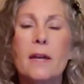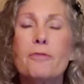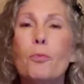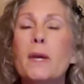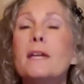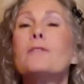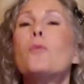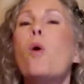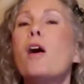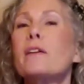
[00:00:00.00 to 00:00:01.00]
If we
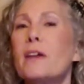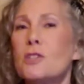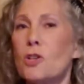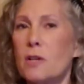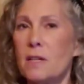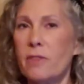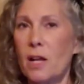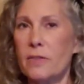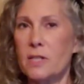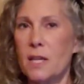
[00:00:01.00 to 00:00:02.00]
can walk that journey of
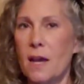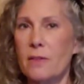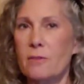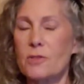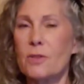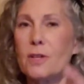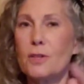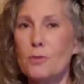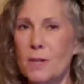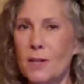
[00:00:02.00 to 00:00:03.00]
health together so that
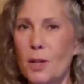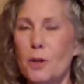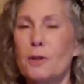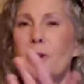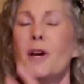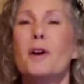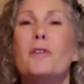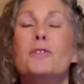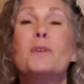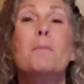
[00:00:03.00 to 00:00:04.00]
you can learn,
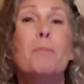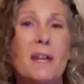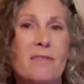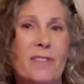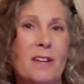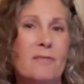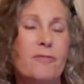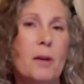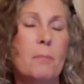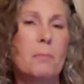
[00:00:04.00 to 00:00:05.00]
you can benefit
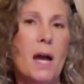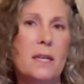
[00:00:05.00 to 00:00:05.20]
from my